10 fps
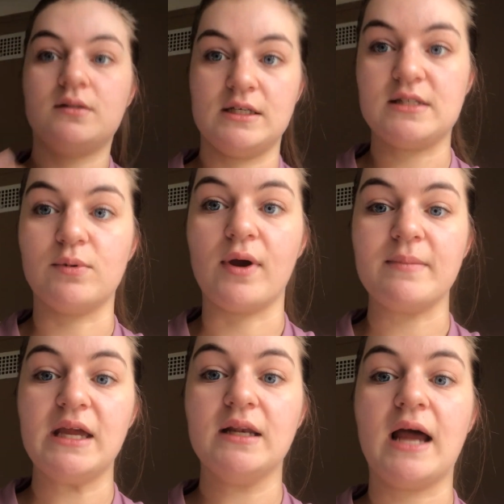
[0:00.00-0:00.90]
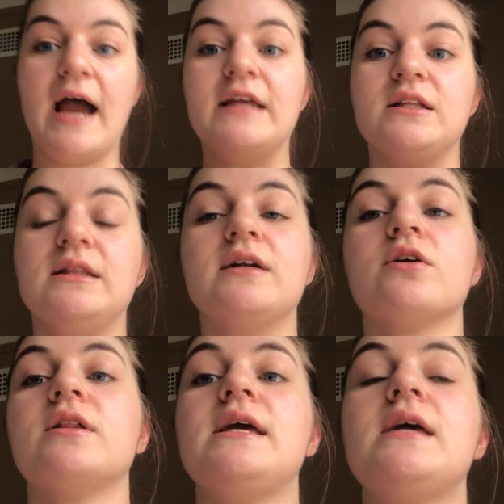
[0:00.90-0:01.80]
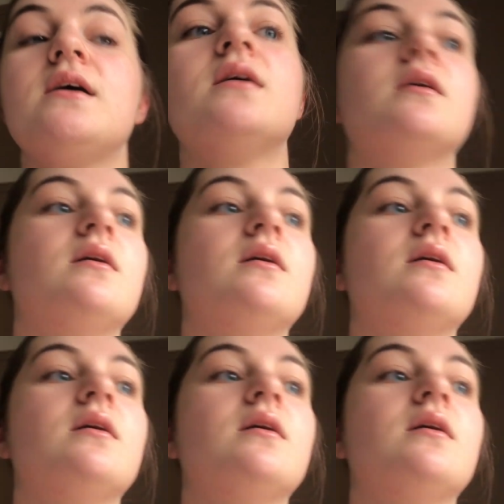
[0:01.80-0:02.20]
this appointment, I literally